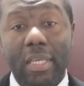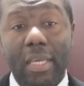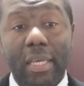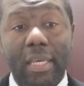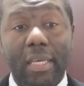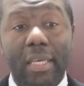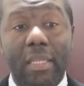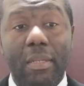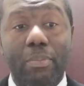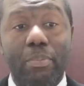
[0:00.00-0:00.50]

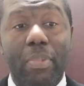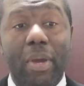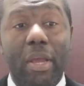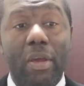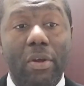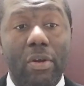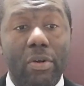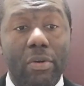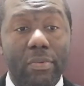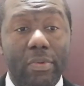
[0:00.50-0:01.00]
take in
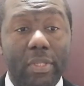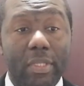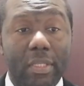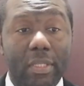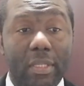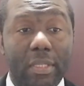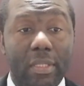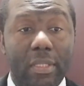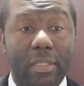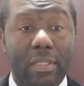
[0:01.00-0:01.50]

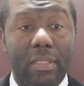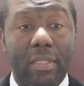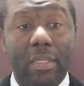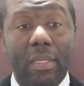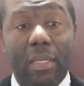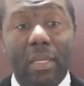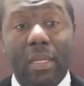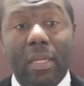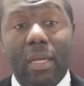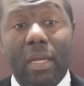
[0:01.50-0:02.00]

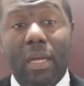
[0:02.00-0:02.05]
priorities